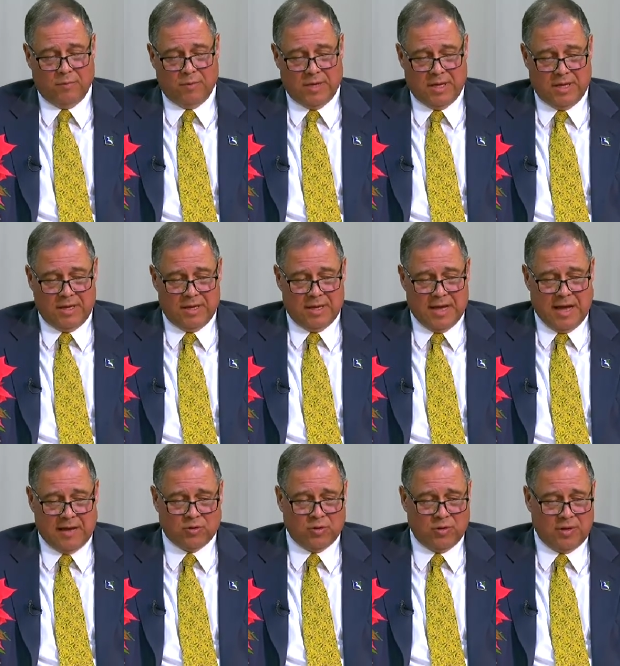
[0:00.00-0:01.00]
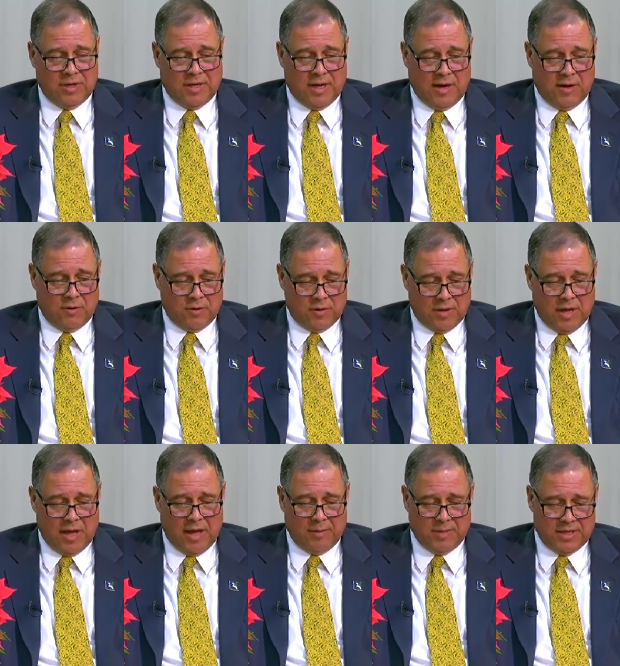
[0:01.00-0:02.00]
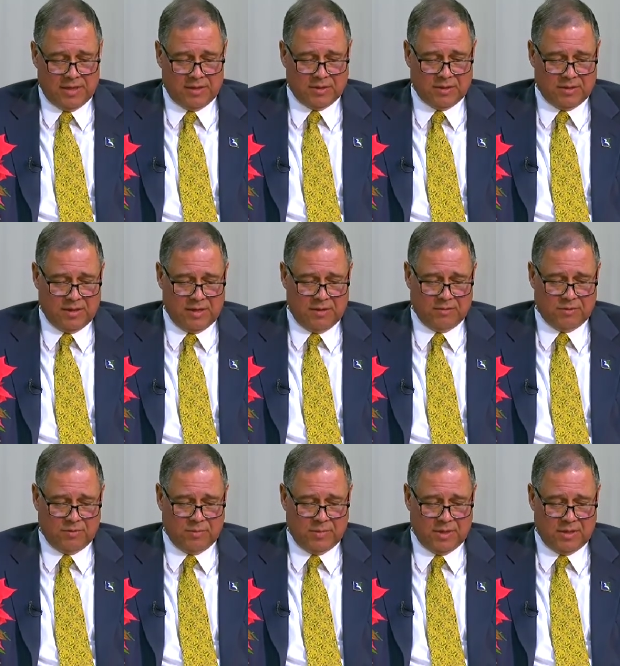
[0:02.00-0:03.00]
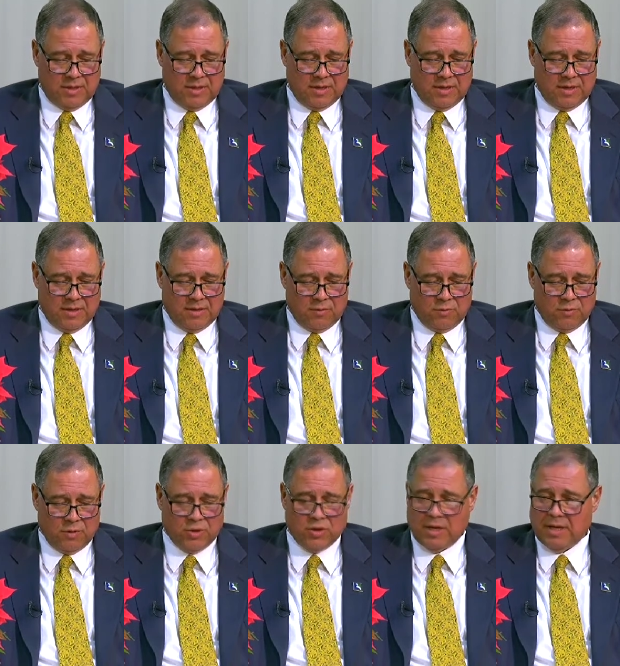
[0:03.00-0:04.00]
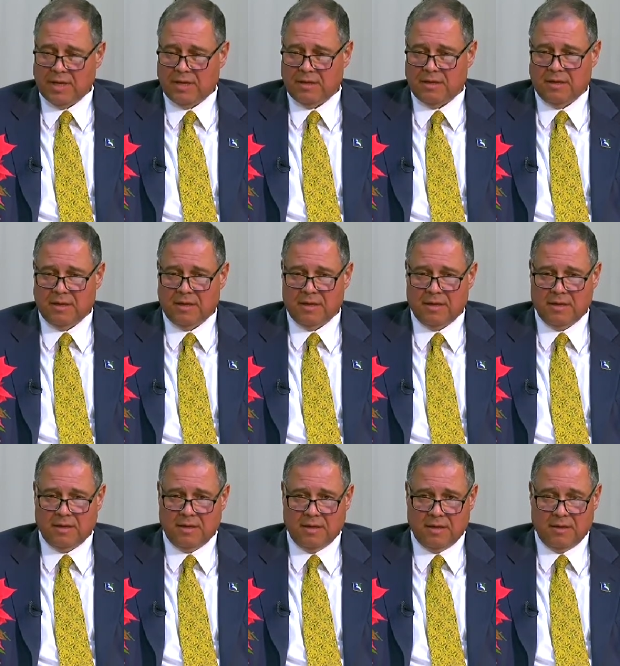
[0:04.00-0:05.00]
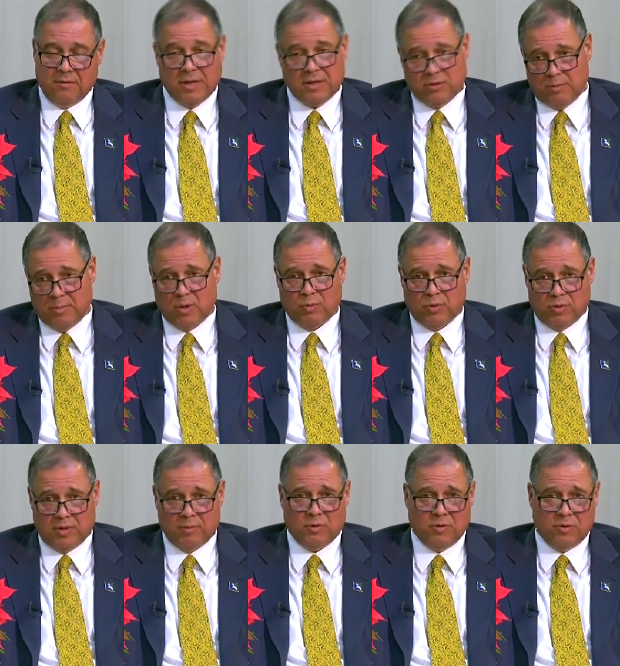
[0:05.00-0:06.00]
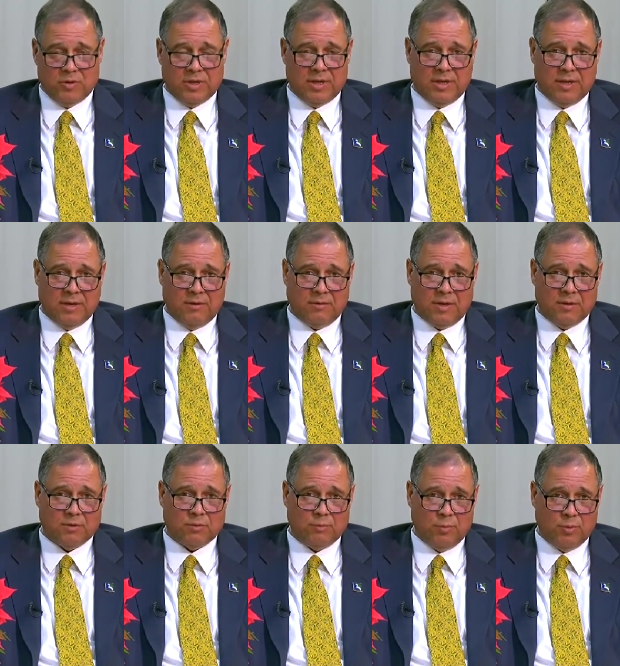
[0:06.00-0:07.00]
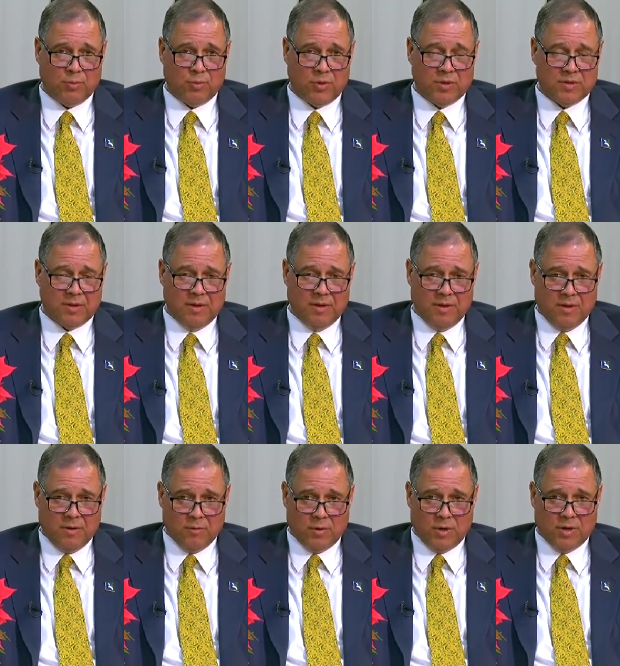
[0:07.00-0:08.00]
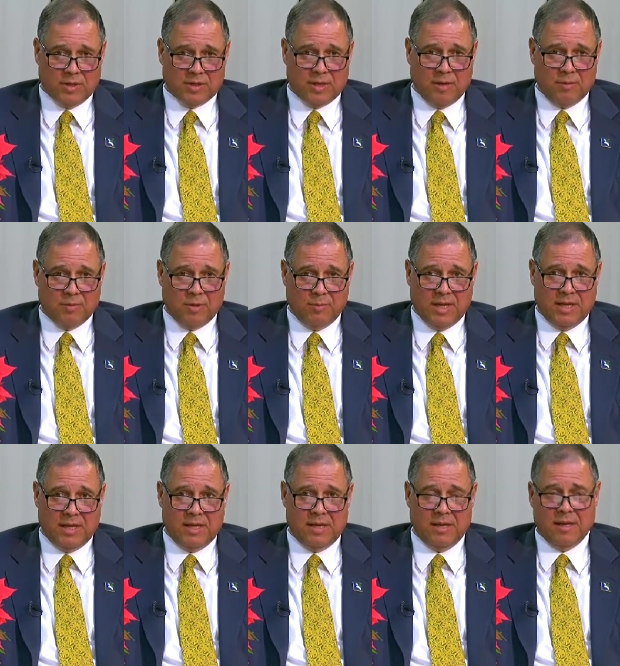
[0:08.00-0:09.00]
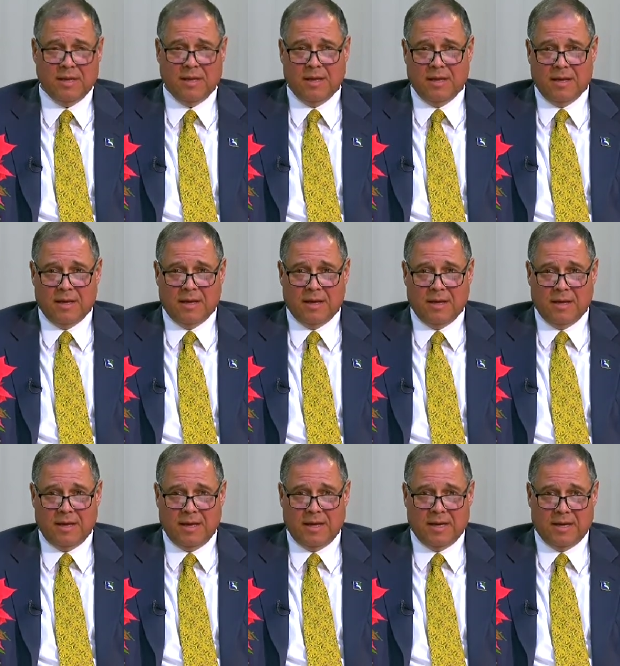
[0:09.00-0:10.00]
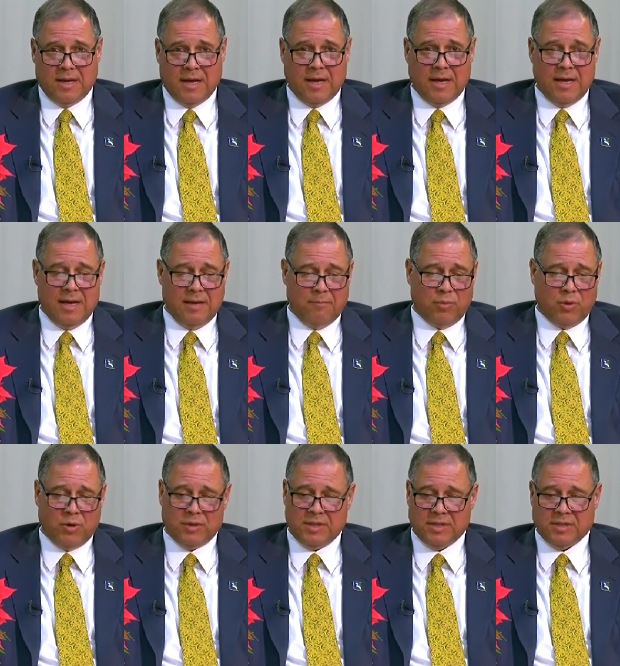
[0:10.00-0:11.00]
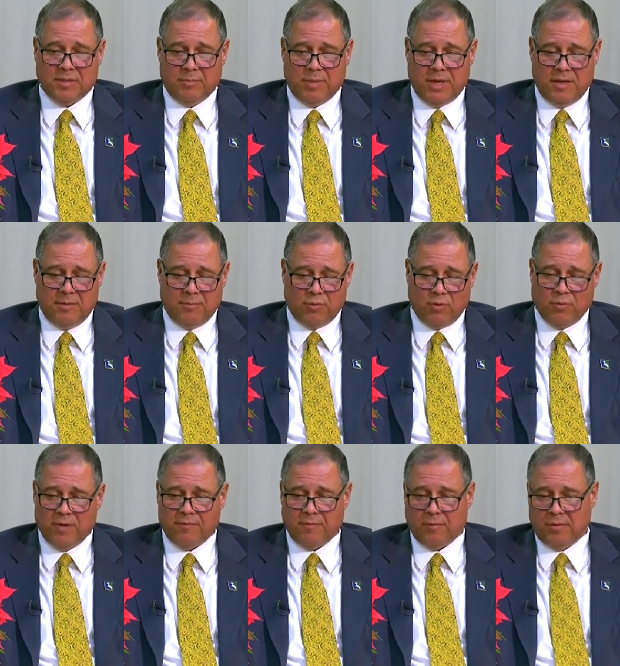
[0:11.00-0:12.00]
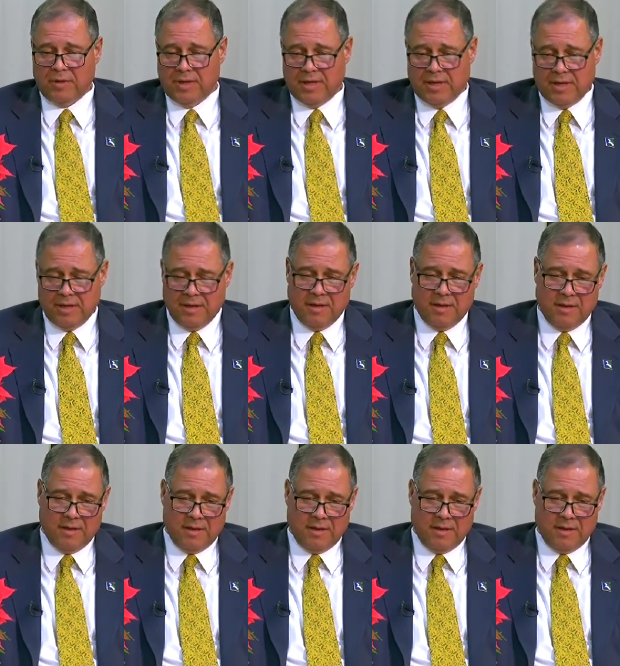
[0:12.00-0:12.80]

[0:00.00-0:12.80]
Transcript: we actually hired a lobbyist, Councilman uh, Cruikshank, and uh, well, actually Mayor Pro Tem Cruikshank now, and Councilwoman Brooks. We're on a subcommittee, uh, and I participated peripherally